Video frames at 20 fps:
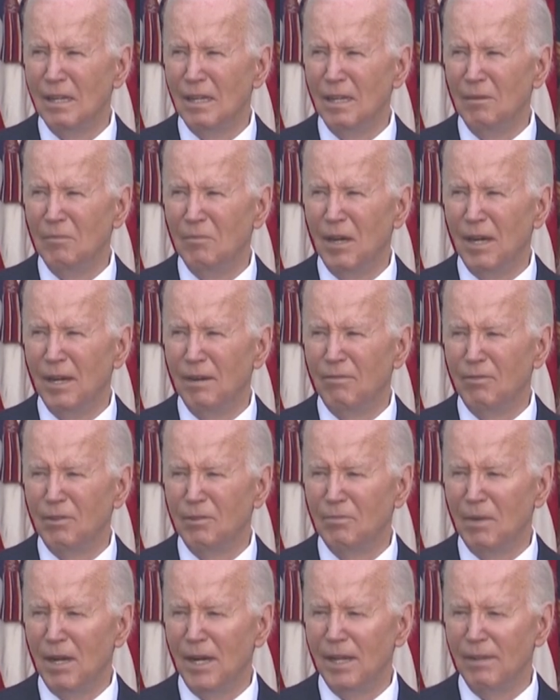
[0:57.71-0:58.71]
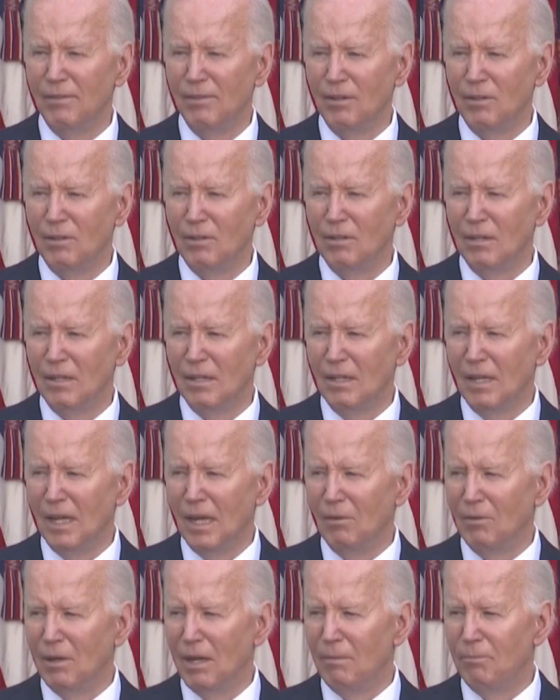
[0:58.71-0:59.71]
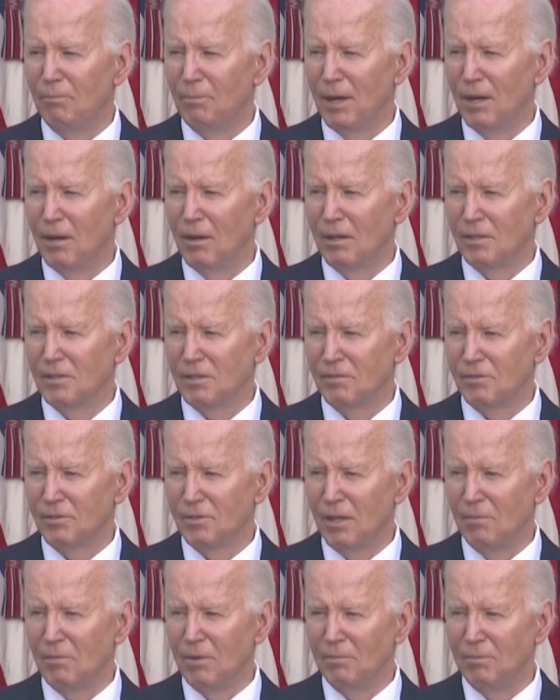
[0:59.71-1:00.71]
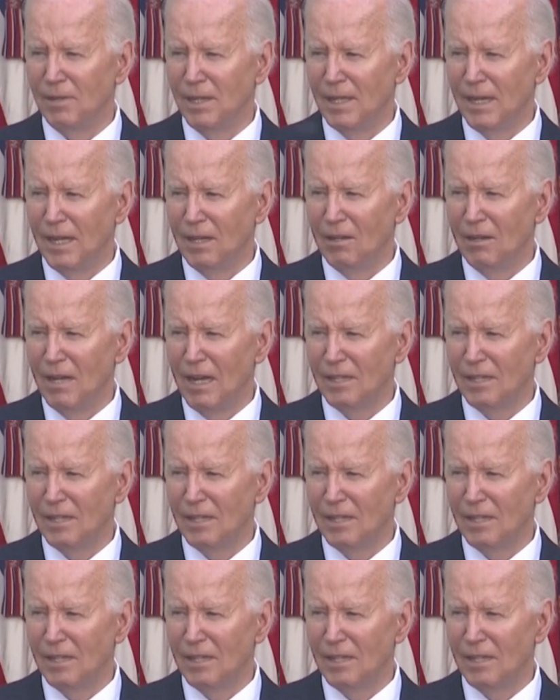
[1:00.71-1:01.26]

in with many of you. We have parents of someone being held